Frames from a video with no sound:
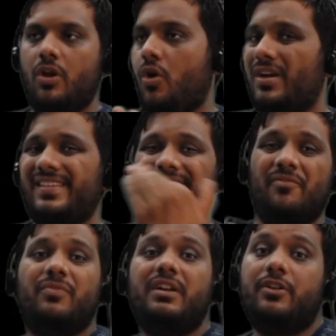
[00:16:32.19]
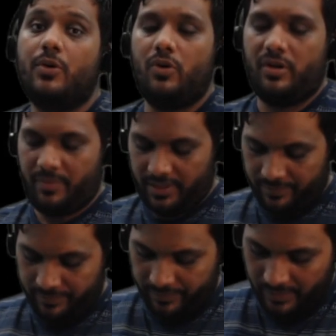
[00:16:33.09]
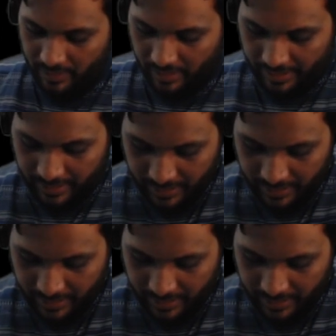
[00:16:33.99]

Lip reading: or someone told me. All right,